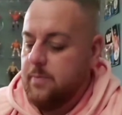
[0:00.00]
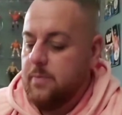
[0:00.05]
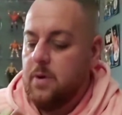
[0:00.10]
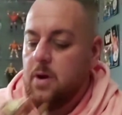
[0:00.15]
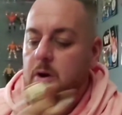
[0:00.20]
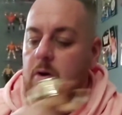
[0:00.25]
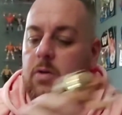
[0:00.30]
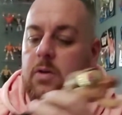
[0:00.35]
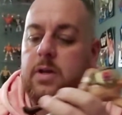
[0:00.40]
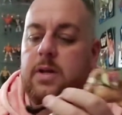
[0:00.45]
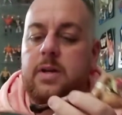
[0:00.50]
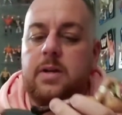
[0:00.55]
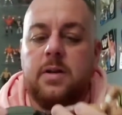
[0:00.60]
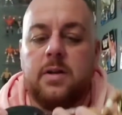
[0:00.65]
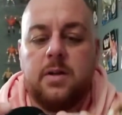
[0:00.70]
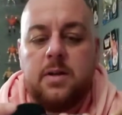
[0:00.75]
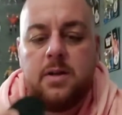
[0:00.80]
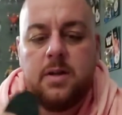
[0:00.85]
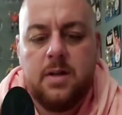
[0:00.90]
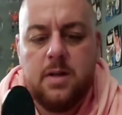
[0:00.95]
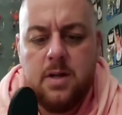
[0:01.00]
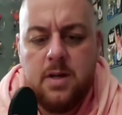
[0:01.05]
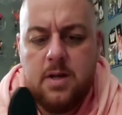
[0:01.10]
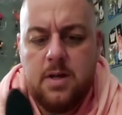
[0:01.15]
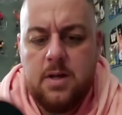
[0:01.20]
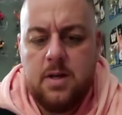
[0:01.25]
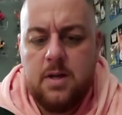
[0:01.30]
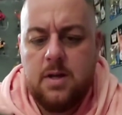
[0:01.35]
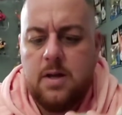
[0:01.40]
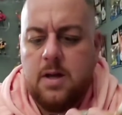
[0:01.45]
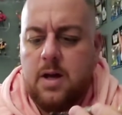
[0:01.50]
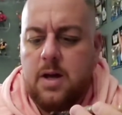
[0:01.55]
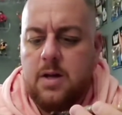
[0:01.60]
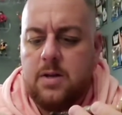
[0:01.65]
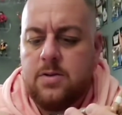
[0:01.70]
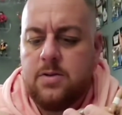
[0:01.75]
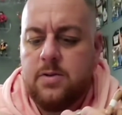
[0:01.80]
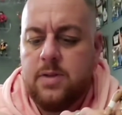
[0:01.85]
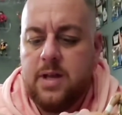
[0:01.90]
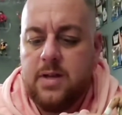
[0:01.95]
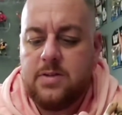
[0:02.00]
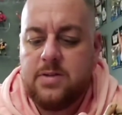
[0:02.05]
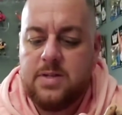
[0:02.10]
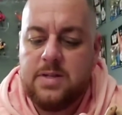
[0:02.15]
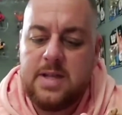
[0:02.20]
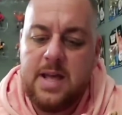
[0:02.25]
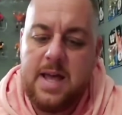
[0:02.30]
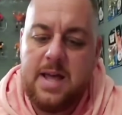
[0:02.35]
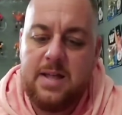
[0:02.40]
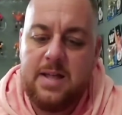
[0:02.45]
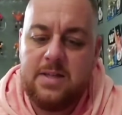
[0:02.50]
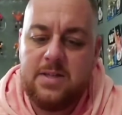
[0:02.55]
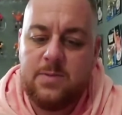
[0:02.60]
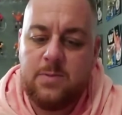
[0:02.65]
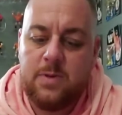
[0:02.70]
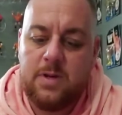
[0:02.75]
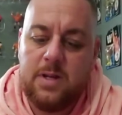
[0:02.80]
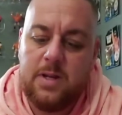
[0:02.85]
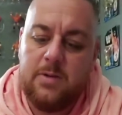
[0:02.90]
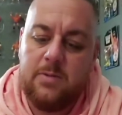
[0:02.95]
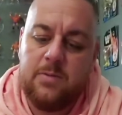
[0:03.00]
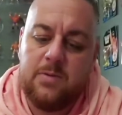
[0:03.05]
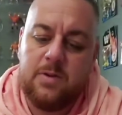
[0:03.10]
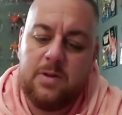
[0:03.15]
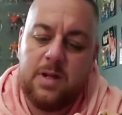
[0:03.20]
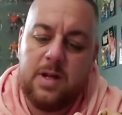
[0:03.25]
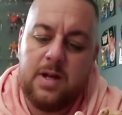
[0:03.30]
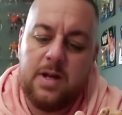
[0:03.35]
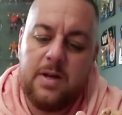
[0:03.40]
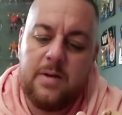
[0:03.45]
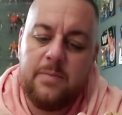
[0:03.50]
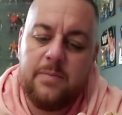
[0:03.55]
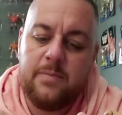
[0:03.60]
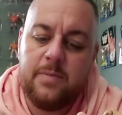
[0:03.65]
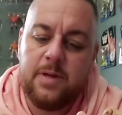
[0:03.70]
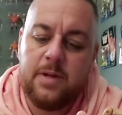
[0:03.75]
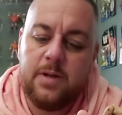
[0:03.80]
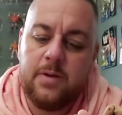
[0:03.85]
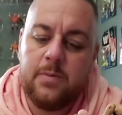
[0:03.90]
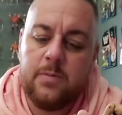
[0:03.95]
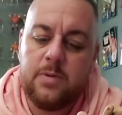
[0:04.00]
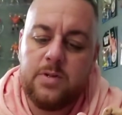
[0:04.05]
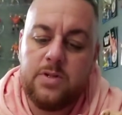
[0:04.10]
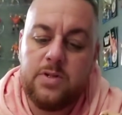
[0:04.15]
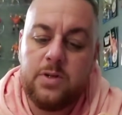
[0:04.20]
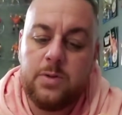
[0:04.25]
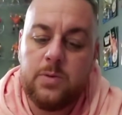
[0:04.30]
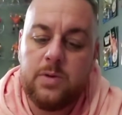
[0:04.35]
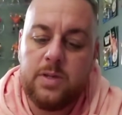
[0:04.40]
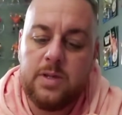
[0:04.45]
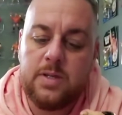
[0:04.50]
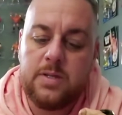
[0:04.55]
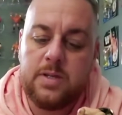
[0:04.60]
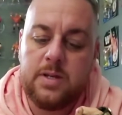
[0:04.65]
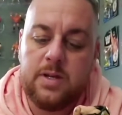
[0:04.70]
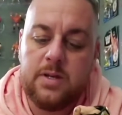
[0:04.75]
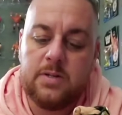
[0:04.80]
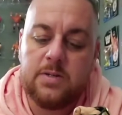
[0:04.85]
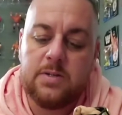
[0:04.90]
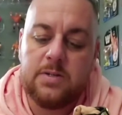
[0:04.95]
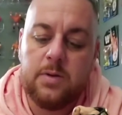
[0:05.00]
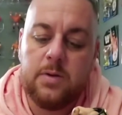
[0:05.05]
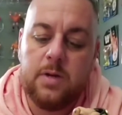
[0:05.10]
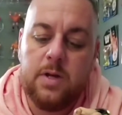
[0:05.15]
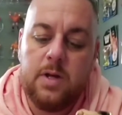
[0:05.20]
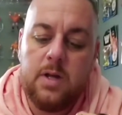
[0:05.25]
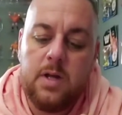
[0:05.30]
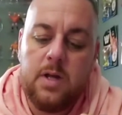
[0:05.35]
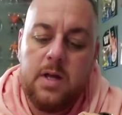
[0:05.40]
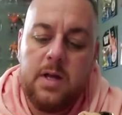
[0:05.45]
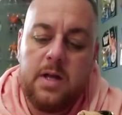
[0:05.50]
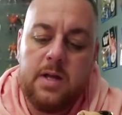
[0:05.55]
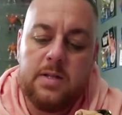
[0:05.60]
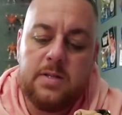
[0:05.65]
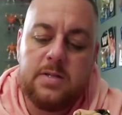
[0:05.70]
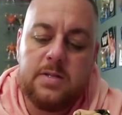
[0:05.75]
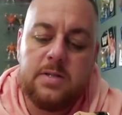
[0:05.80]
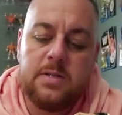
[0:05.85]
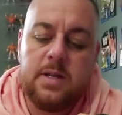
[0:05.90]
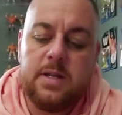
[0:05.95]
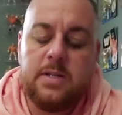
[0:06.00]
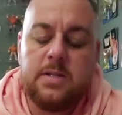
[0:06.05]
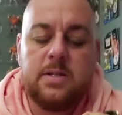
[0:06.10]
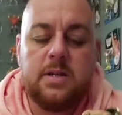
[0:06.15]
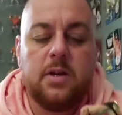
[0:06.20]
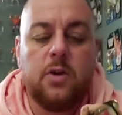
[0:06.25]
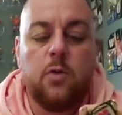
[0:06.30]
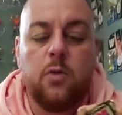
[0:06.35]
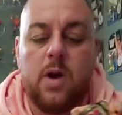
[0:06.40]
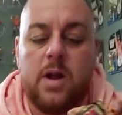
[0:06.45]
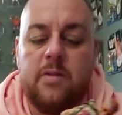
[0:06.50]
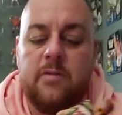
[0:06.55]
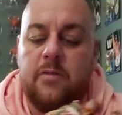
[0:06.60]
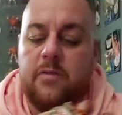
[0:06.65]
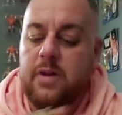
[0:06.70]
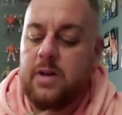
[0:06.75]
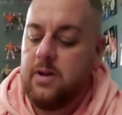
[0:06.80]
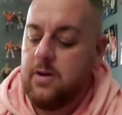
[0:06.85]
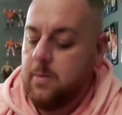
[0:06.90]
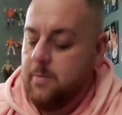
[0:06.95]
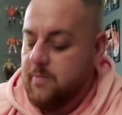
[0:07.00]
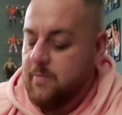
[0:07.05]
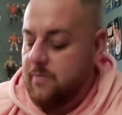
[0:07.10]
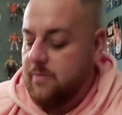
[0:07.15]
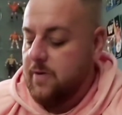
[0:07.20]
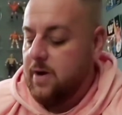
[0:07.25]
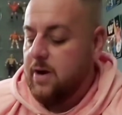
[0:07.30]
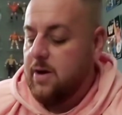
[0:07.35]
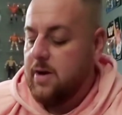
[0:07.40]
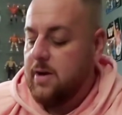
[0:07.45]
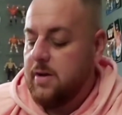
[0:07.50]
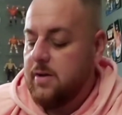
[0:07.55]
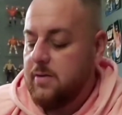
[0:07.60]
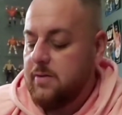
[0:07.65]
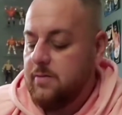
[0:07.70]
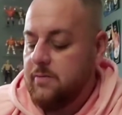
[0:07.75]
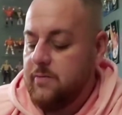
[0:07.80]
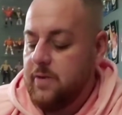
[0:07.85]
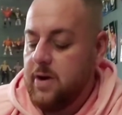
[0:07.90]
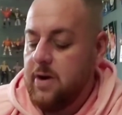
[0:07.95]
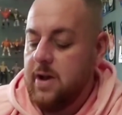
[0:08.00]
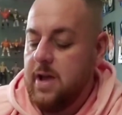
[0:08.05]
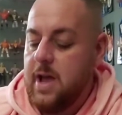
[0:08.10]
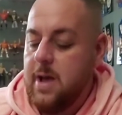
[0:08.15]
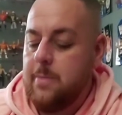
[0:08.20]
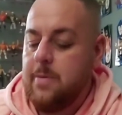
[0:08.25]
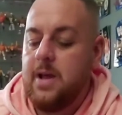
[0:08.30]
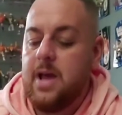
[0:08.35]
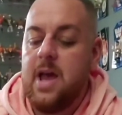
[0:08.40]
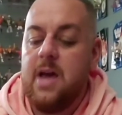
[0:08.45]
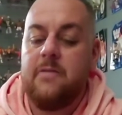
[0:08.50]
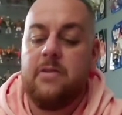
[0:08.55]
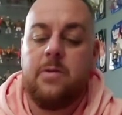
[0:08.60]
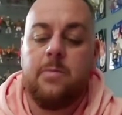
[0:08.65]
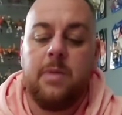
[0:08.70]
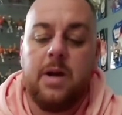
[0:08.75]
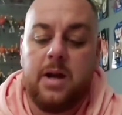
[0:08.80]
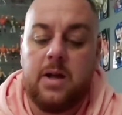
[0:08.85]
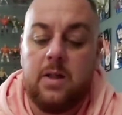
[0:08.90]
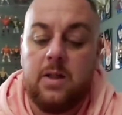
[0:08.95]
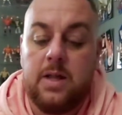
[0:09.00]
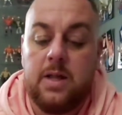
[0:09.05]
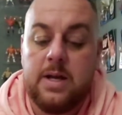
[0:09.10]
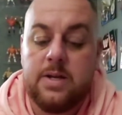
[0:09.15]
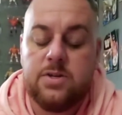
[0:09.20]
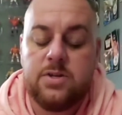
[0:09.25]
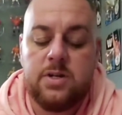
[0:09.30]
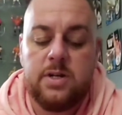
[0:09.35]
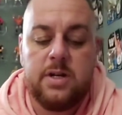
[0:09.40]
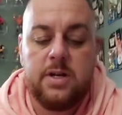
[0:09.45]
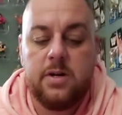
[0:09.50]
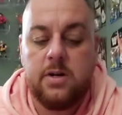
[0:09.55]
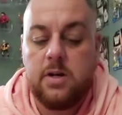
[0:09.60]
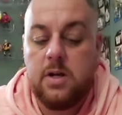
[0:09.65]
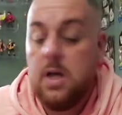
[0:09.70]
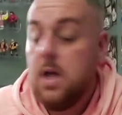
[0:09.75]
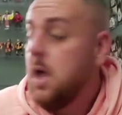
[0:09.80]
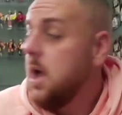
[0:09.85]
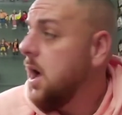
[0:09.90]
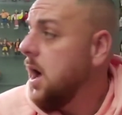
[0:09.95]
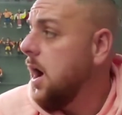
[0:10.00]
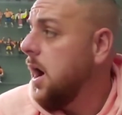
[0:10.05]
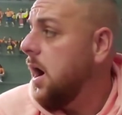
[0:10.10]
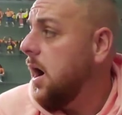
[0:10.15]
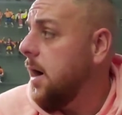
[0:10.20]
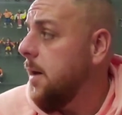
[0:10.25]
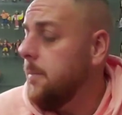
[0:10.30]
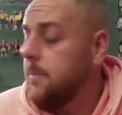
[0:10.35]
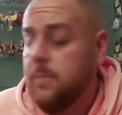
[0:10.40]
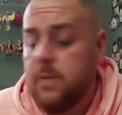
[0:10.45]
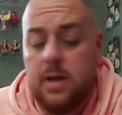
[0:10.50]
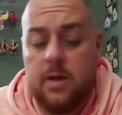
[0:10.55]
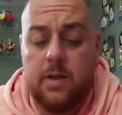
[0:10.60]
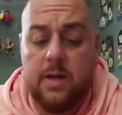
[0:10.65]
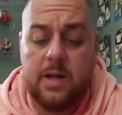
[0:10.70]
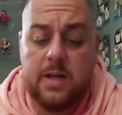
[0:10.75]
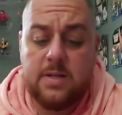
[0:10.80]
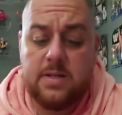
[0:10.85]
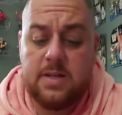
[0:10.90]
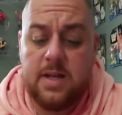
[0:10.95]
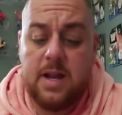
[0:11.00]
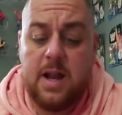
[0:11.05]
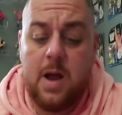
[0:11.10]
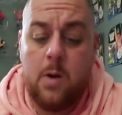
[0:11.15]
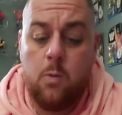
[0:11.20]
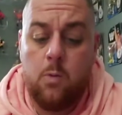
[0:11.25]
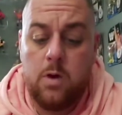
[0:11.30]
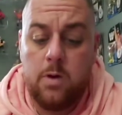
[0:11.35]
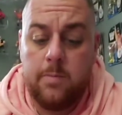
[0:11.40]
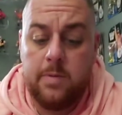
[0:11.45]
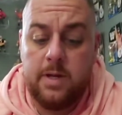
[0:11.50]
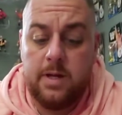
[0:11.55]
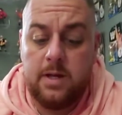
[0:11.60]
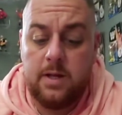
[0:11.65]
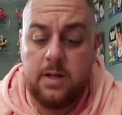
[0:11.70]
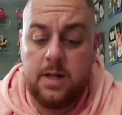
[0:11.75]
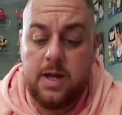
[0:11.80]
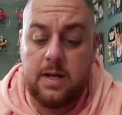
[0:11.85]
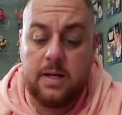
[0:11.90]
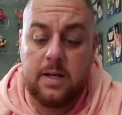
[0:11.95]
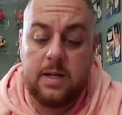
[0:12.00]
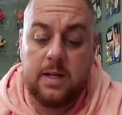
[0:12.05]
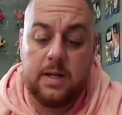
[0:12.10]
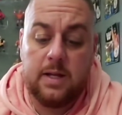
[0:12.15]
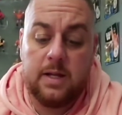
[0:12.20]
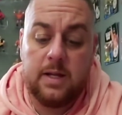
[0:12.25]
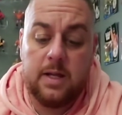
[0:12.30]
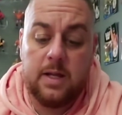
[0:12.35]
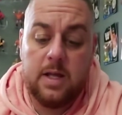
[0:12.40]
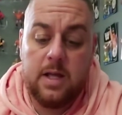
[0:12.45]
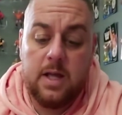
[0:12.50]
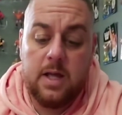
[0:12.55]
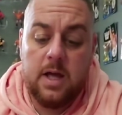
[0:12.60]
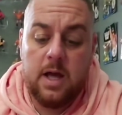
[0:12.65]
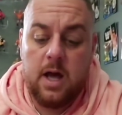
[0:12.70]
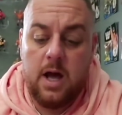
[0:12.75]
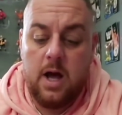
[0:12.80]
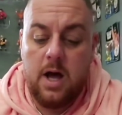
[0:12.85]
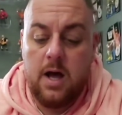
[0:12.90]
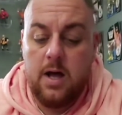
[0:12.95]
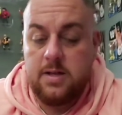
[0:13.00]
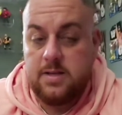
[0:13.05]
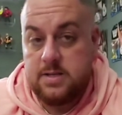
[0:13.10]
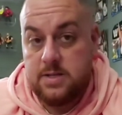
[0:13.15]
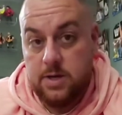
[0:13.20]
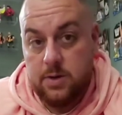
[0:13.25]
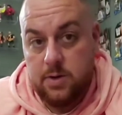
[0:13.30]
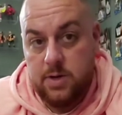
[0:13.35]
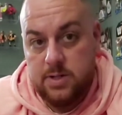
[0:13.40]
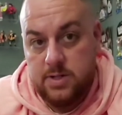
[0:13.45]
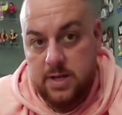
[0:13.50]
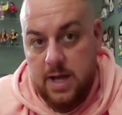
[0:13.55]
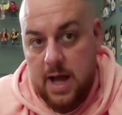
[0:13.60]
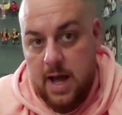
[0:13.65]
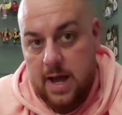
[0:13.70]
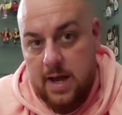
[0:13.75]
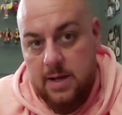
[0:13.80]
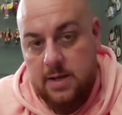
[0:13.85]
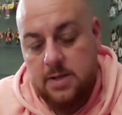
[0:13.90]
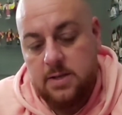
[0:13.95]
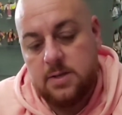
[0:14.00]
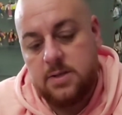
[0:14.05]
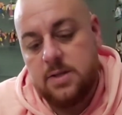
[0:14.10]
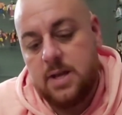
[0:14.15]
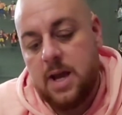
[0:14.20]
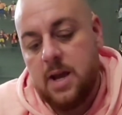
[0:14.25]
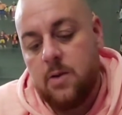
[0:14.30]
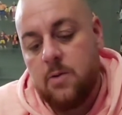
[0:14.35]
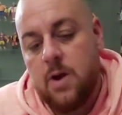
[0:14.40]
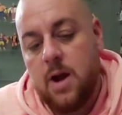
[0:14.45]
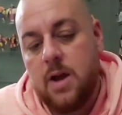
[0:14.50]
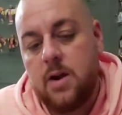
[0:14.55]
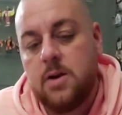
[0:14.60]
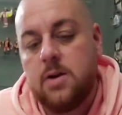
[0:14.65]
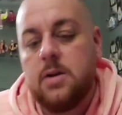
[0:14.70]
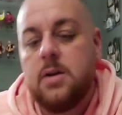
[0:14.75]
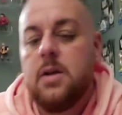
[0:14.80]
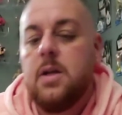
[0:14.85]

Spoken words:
Early 2010s when he was doing this here. So it's a great figure. I'm very, very happy to have it in my collection here. Now, like I said, I will be collecting Series 9 Zack Ryder,